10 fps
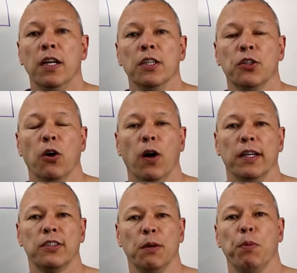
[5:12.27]
So a
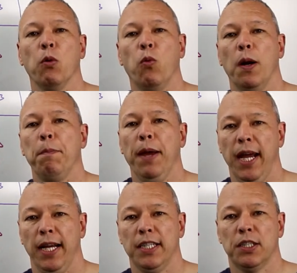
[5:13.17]
simple
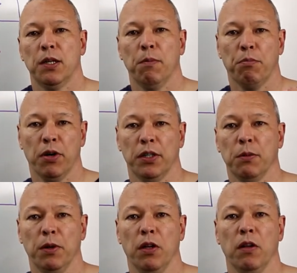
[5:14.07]
one-page
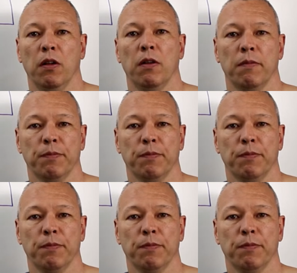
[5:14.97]
printable,